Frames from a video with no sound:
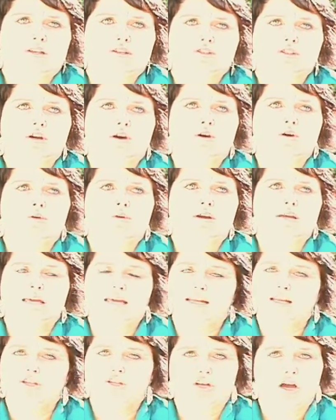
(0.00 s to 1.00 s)
So
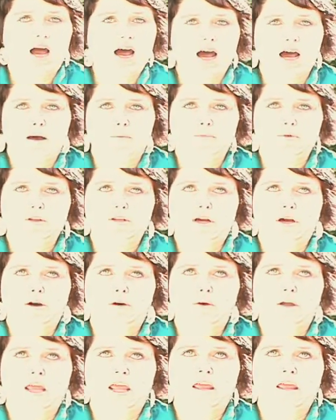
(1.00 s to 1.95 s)
get a job, you know.